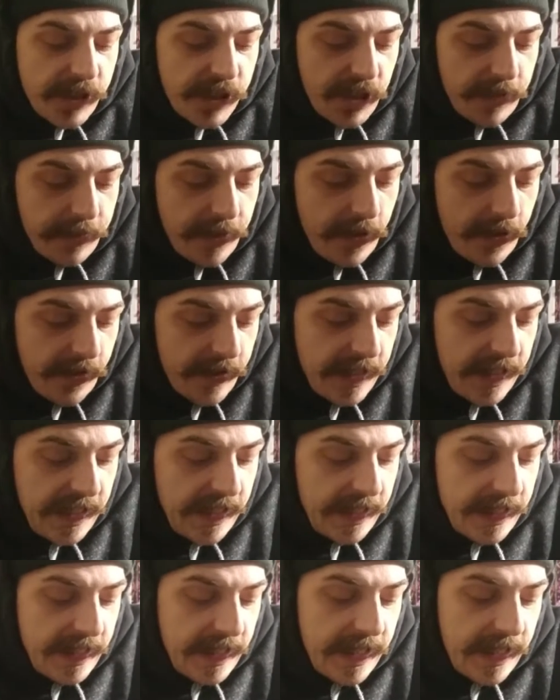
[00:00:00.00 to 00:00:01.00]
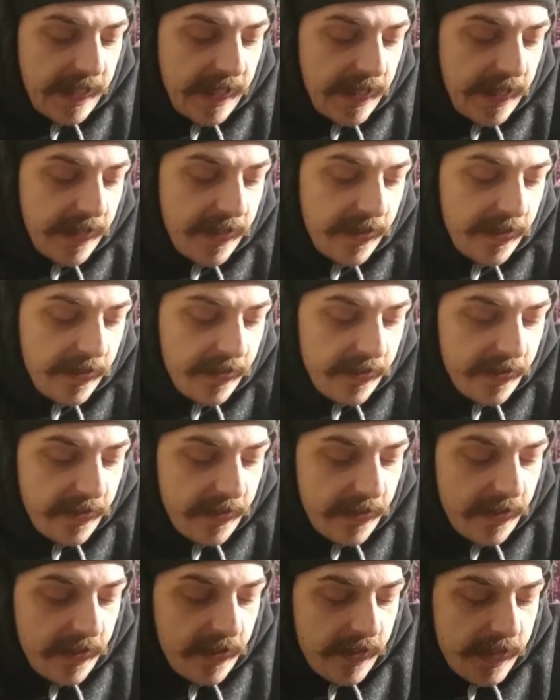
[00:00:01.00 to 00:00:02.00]
One Trick Pony and
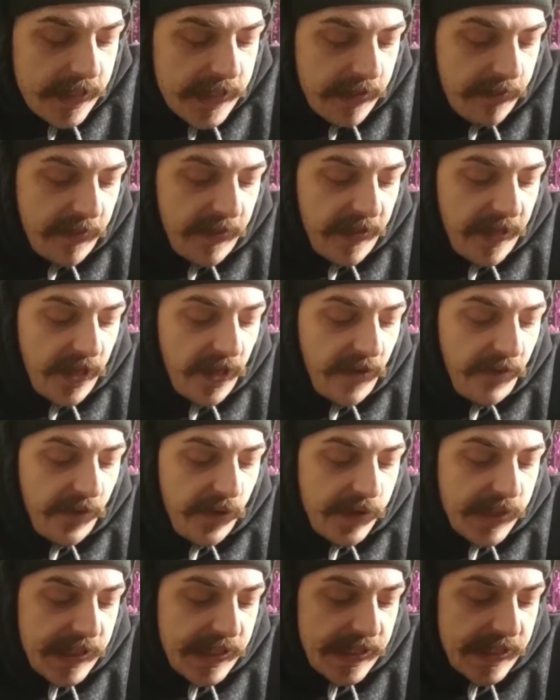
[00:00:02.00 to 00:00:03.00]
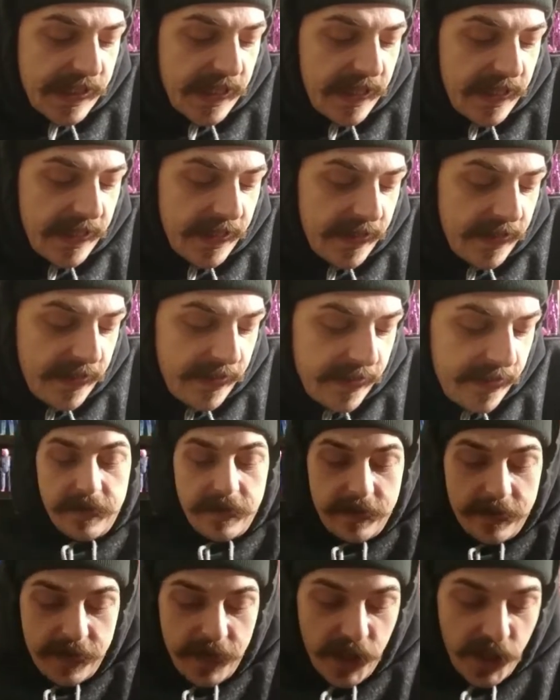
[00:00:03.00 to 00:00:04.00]
some of the interviews he's done,
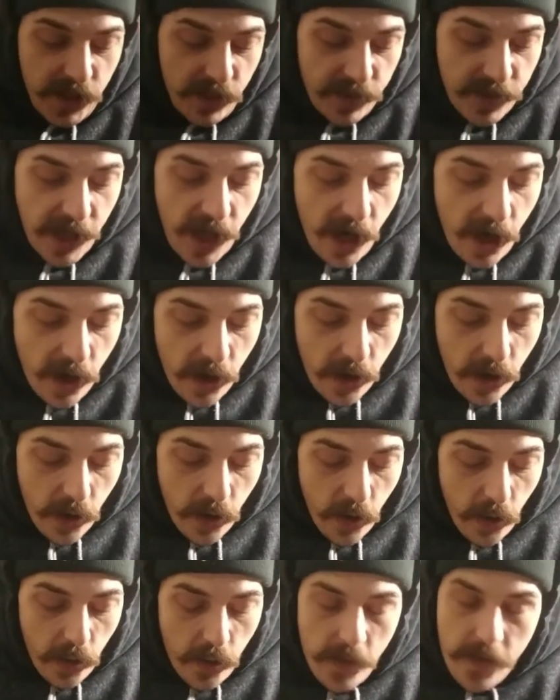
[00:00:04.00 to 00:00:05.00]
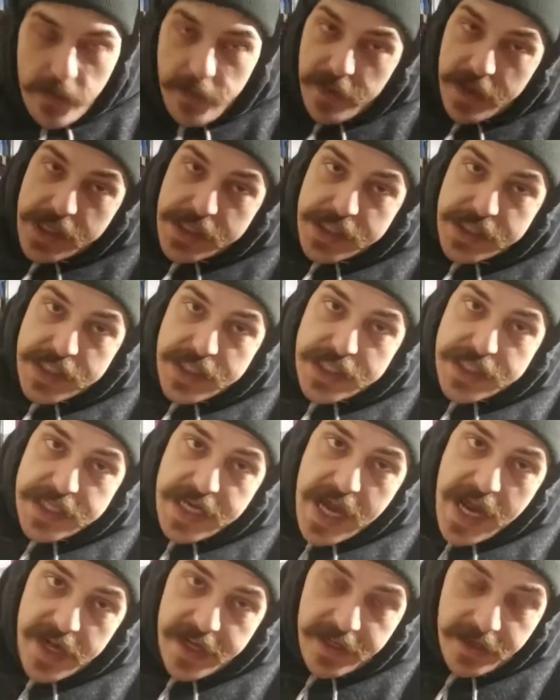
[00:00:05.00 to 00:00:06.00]
you know that he's in
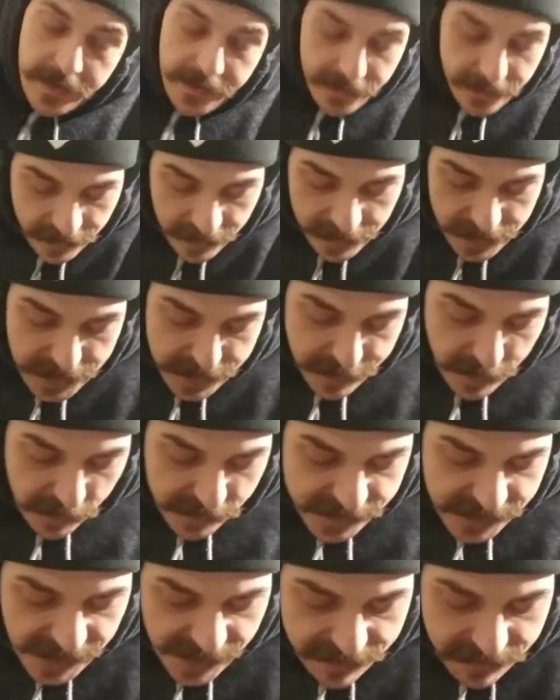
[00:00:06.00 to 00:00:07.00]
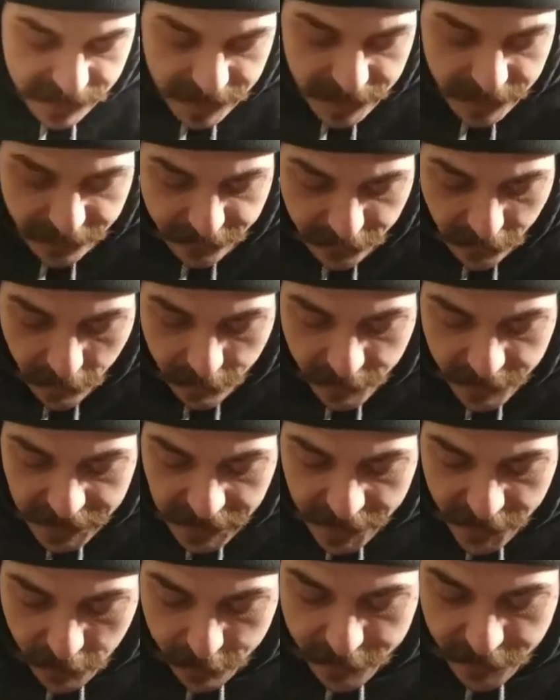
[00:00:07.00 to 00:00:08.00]
Cincinnati and is about 10 minutes from the
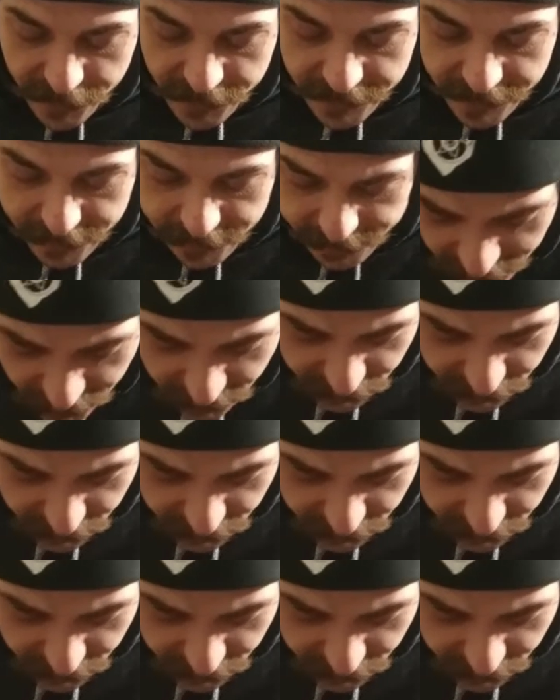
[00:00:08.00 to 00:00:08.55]
Kenner building.